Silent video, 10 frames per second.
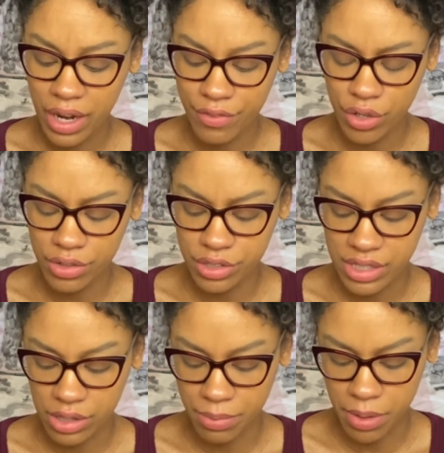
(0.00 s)
you
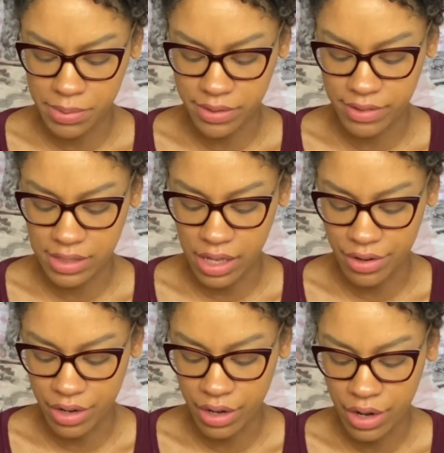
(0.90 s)
understand the purpose of this
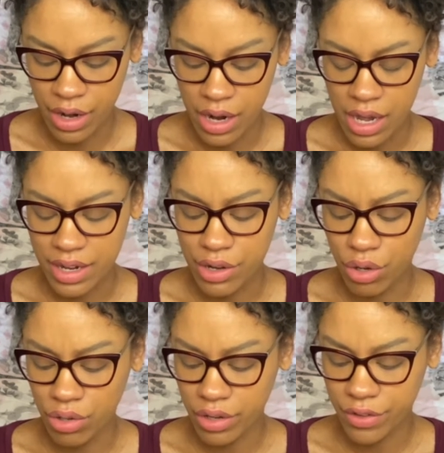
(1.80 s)
letter, and I no
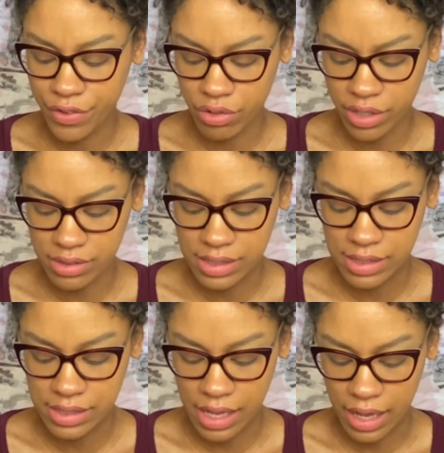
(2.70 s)
longer feel guilty to
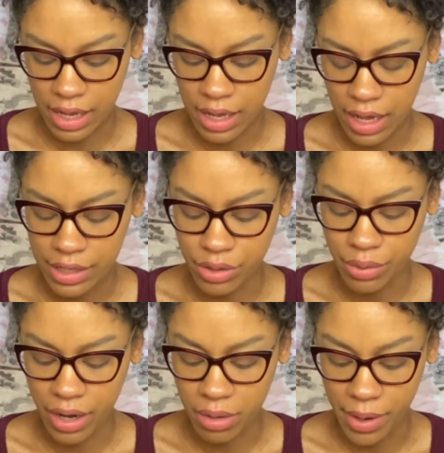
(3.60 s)
say I don't
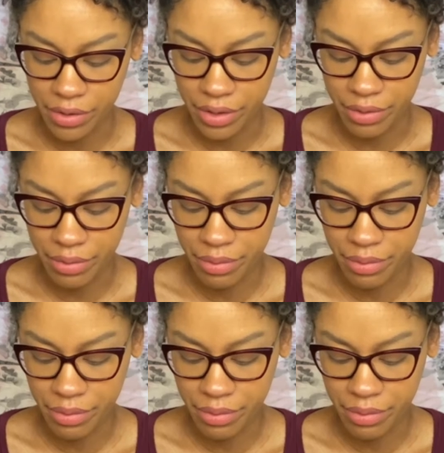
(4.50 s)
care about you.